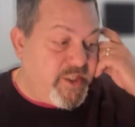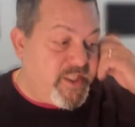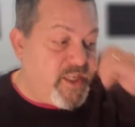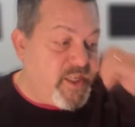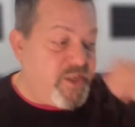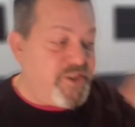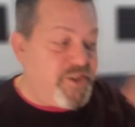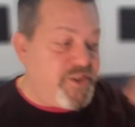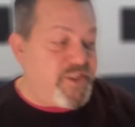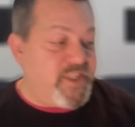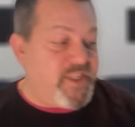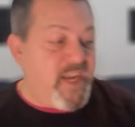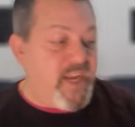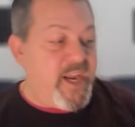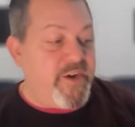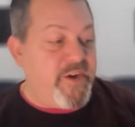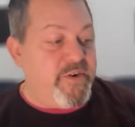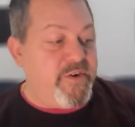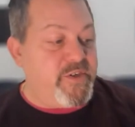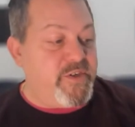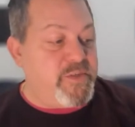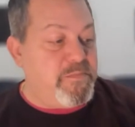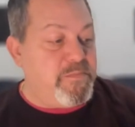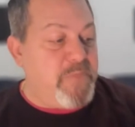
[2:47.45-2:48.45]
Such
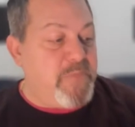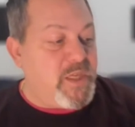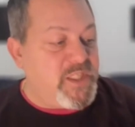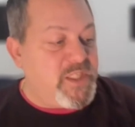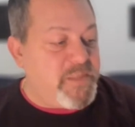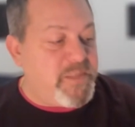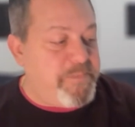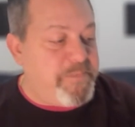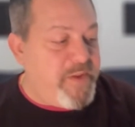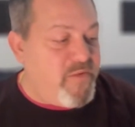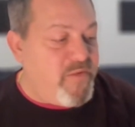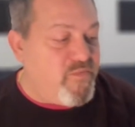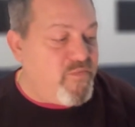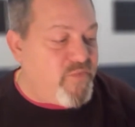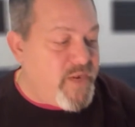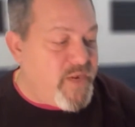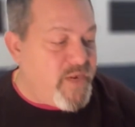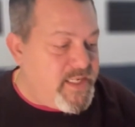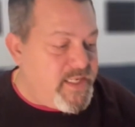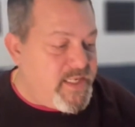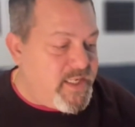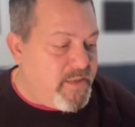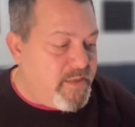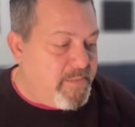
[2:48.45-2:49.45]
standards must be
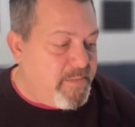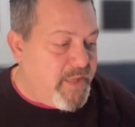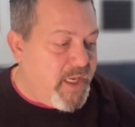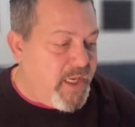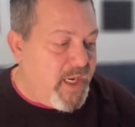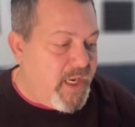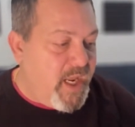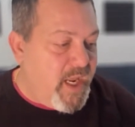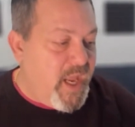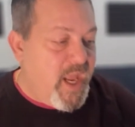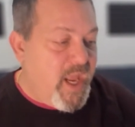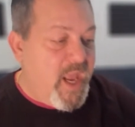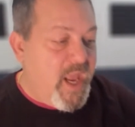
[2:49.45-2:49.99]
reasonably